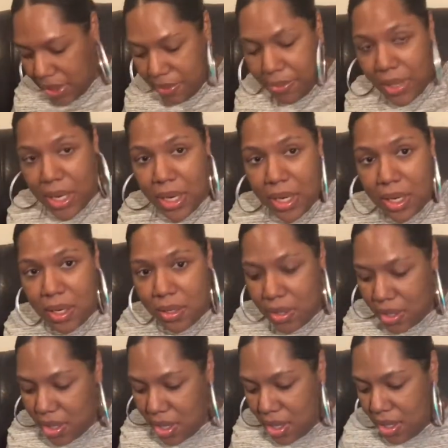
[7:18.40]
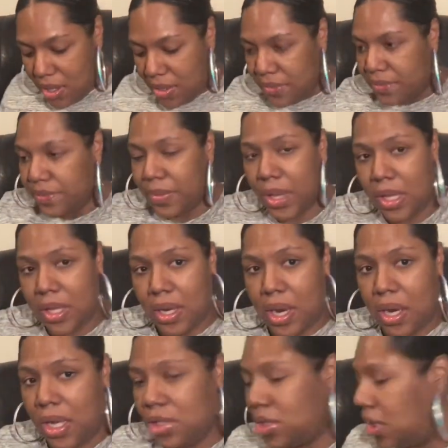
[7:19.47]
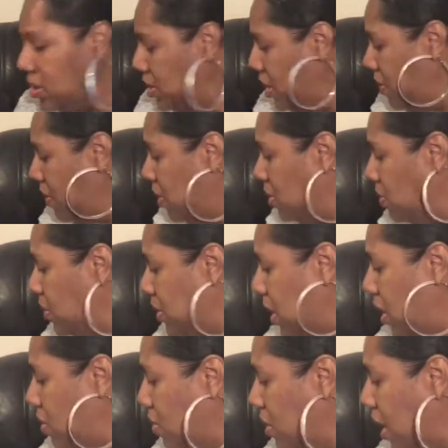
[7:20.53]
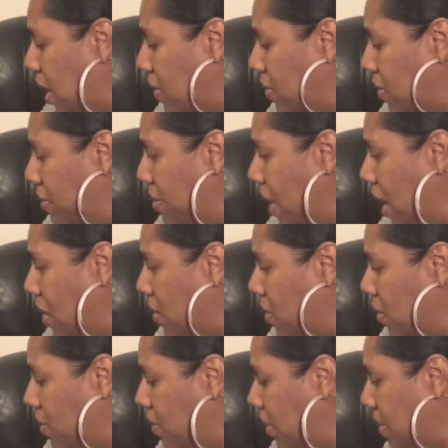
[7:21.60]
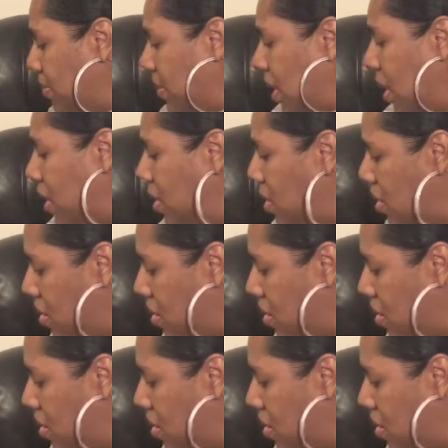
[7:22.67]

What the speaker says: a minute. And then I'll let y'all see what they look like on the mantle when I'm done.